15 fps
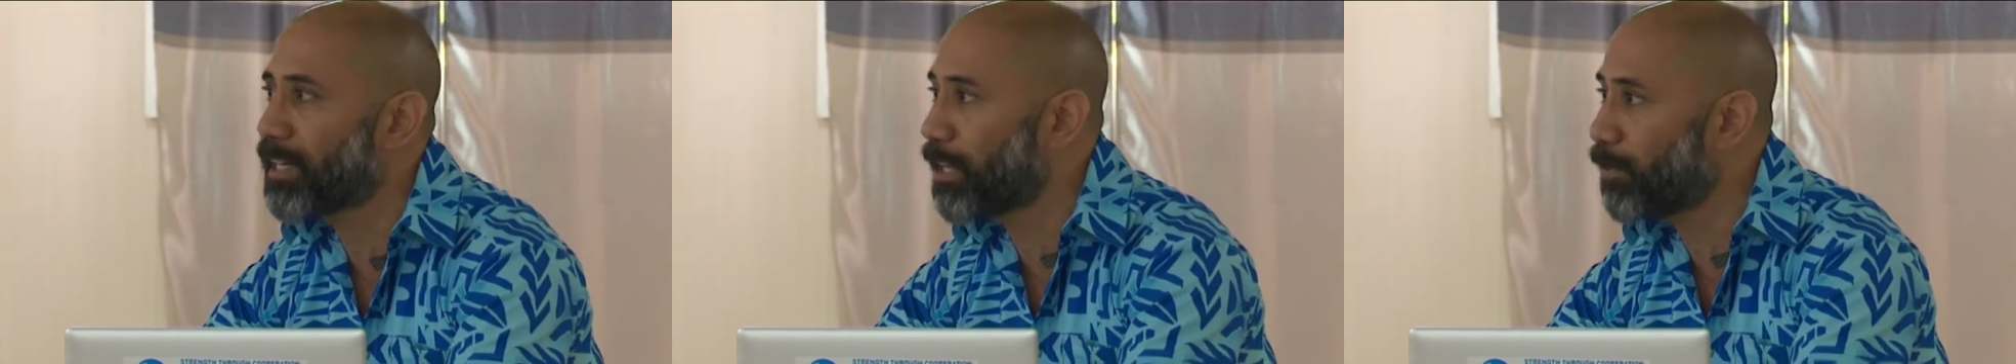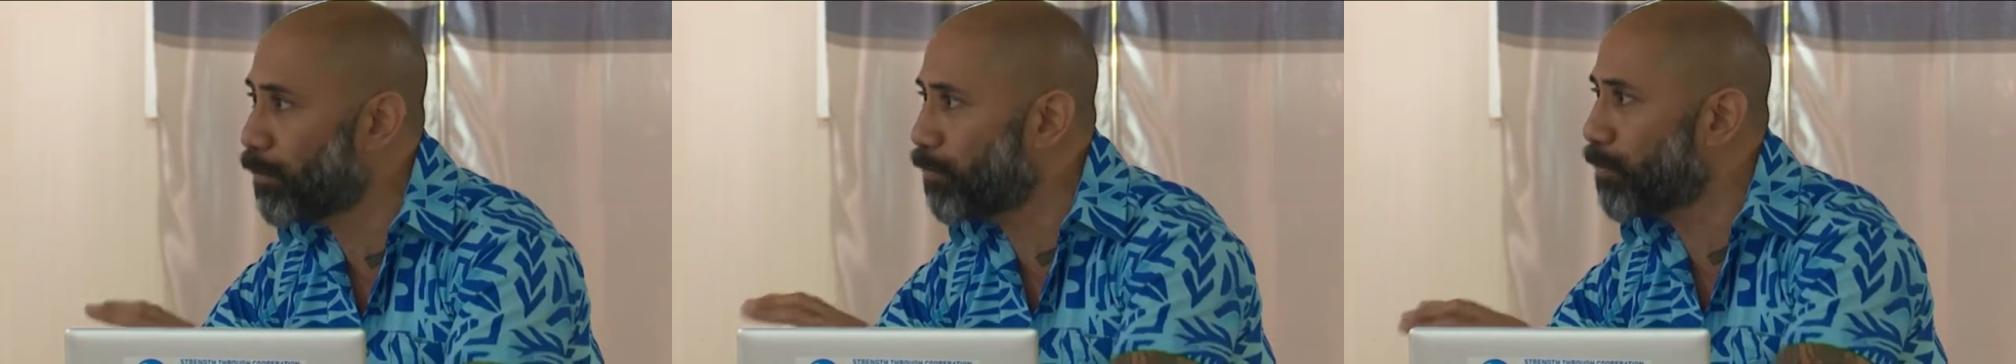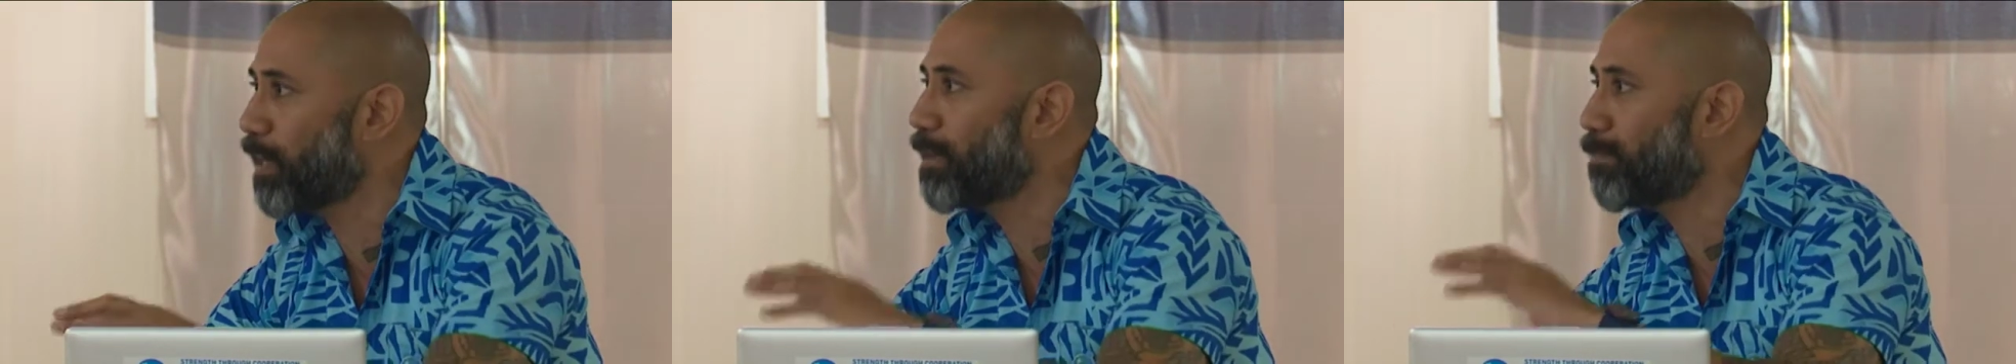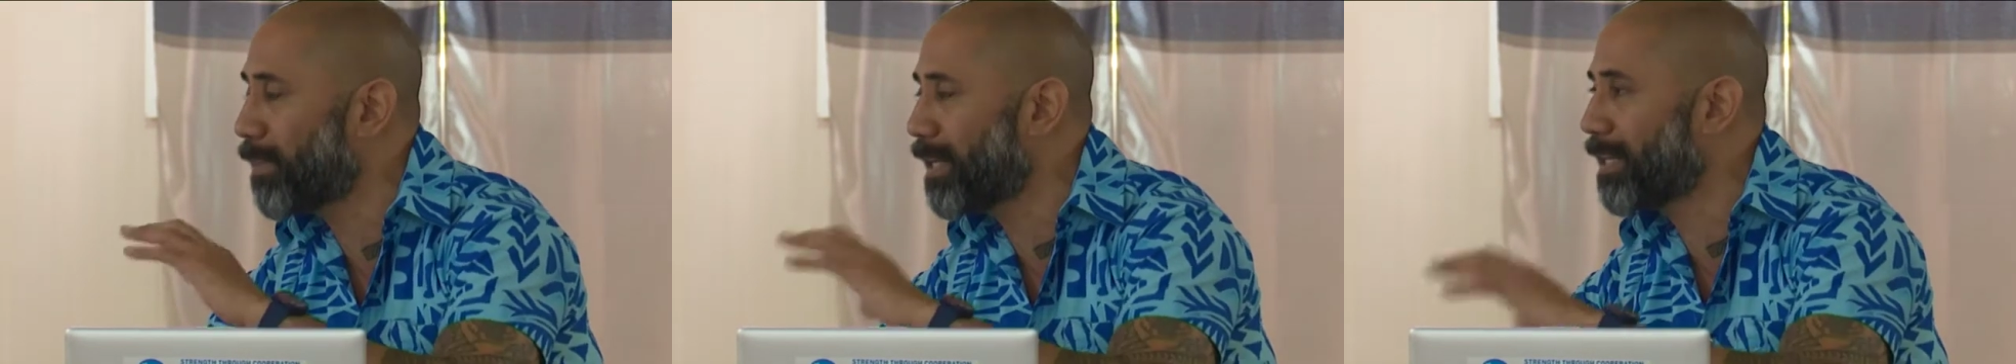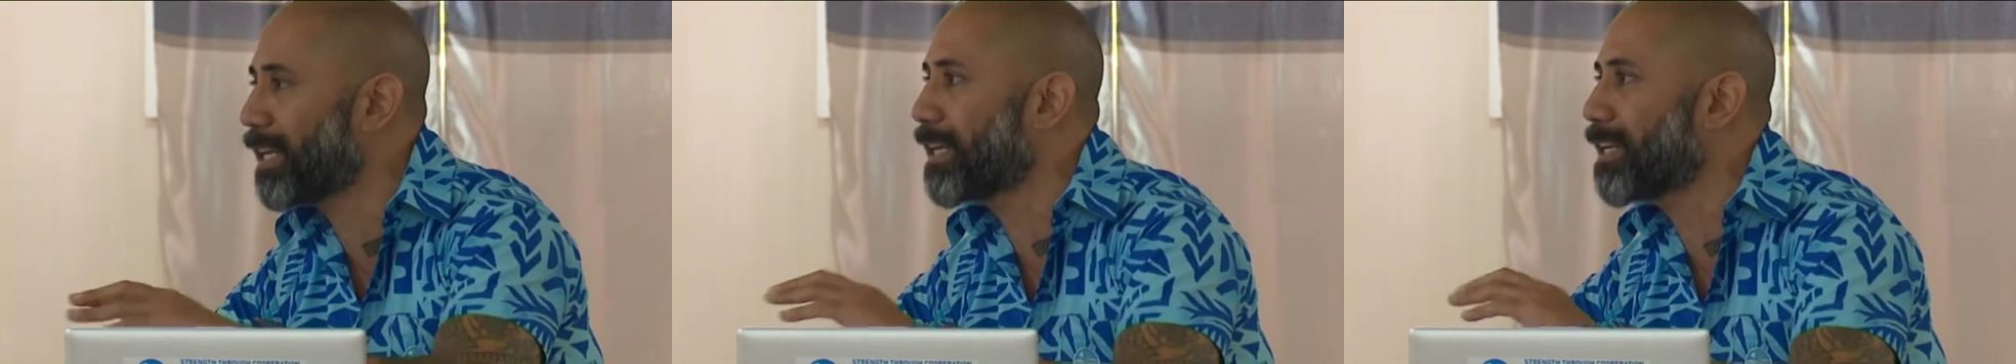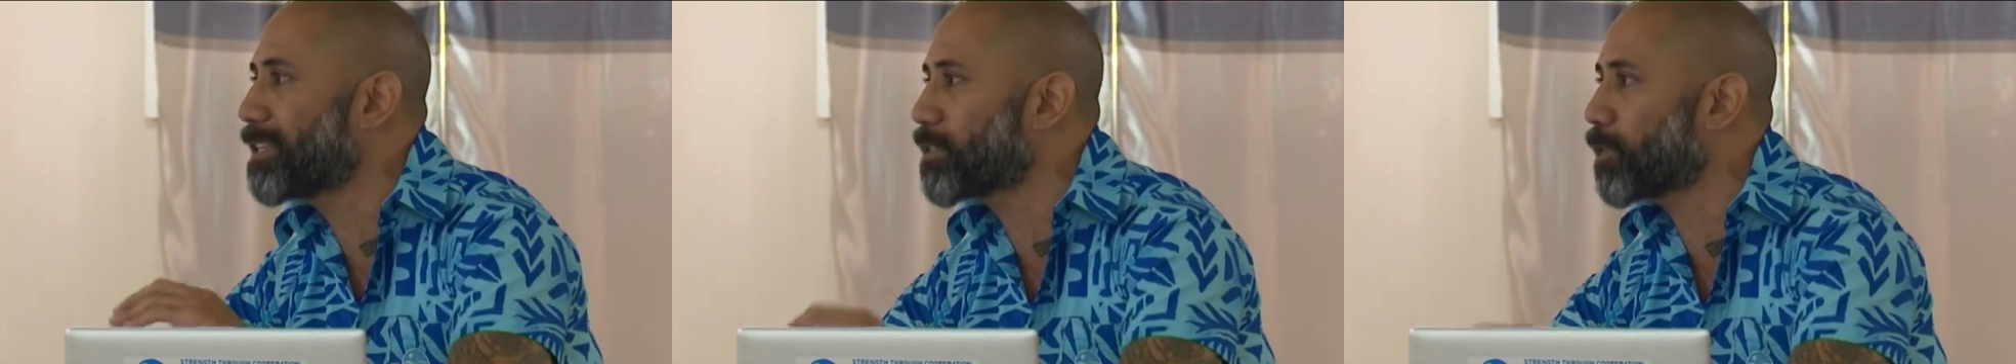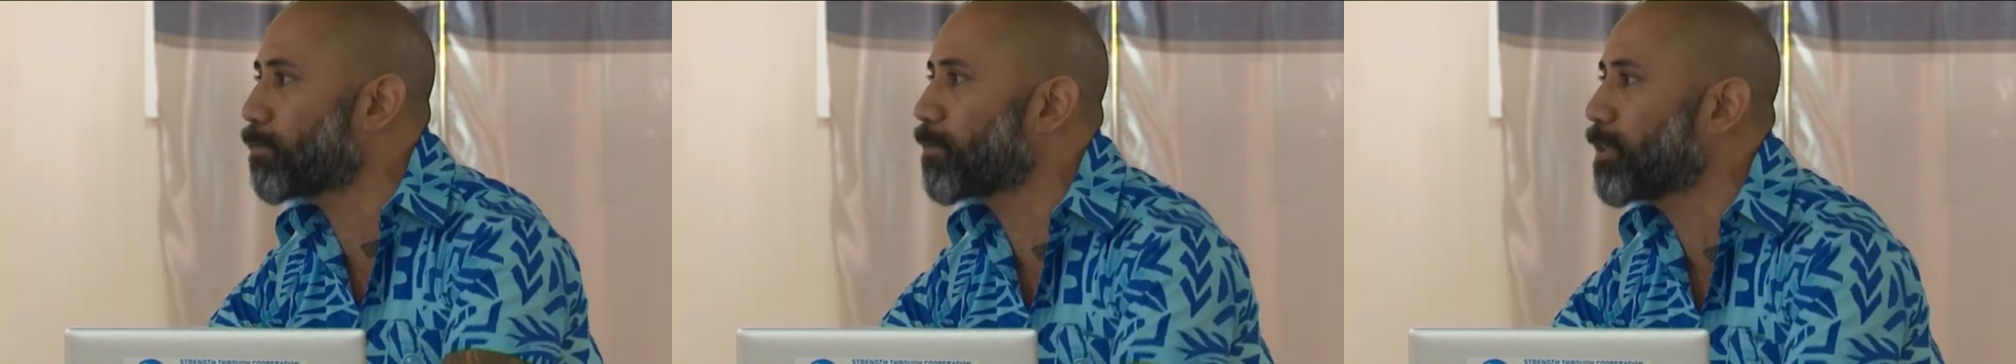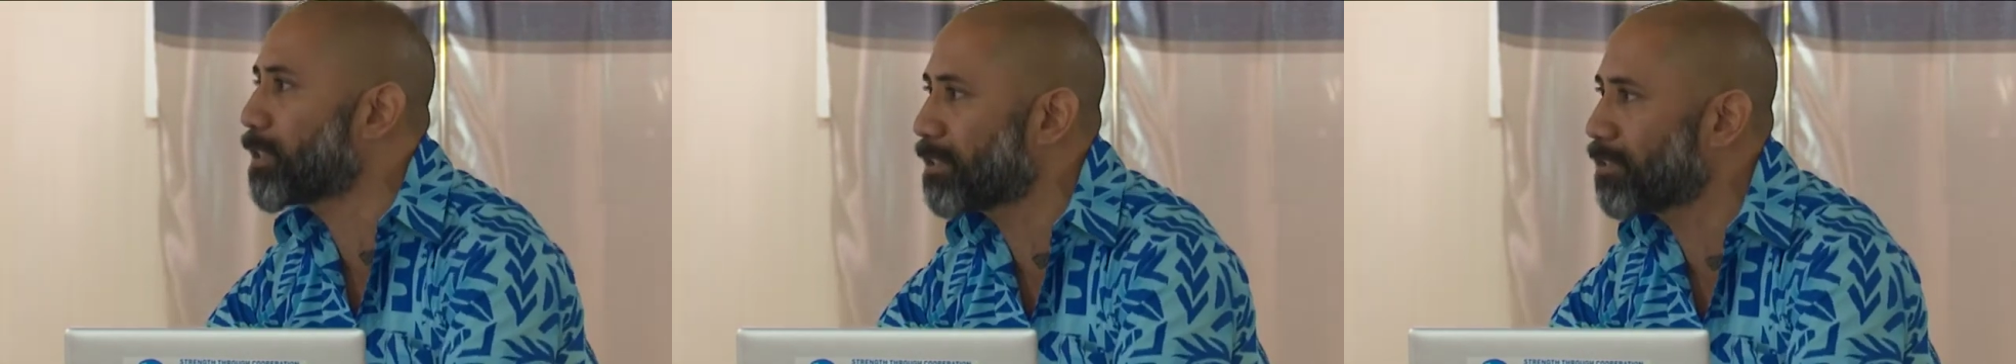FFA maintains
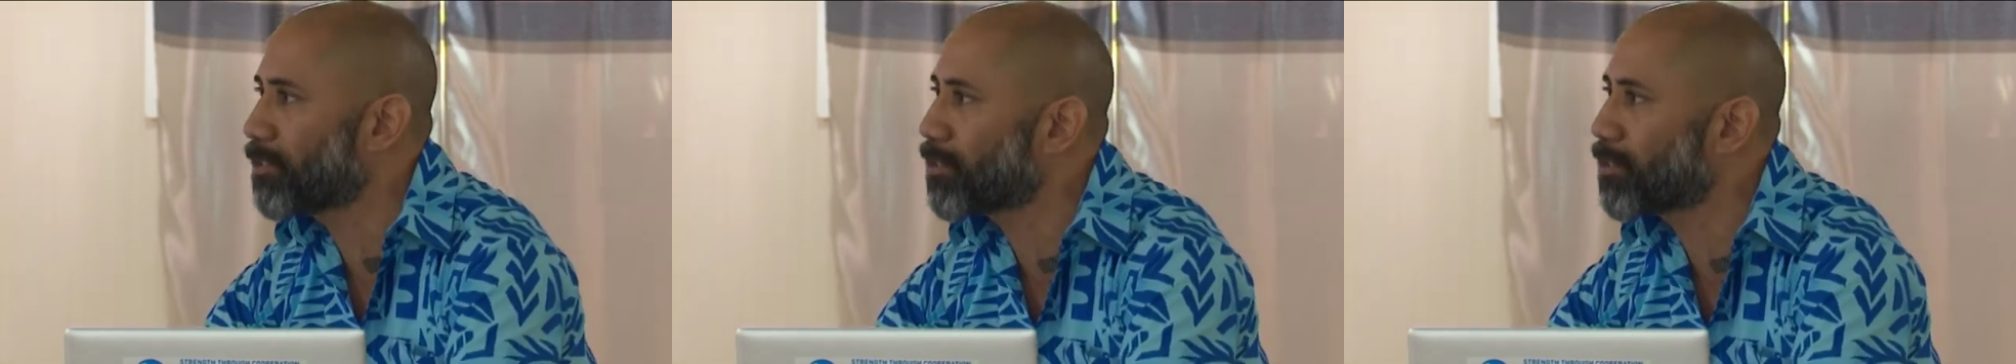operational